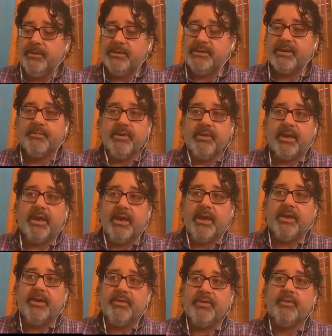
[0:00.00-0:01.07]
is something
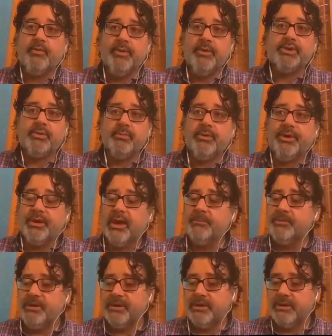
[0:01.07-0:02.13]
I think we should bring
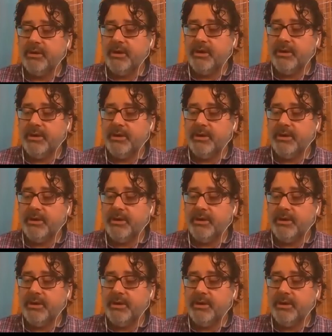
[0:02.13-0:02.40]
up here.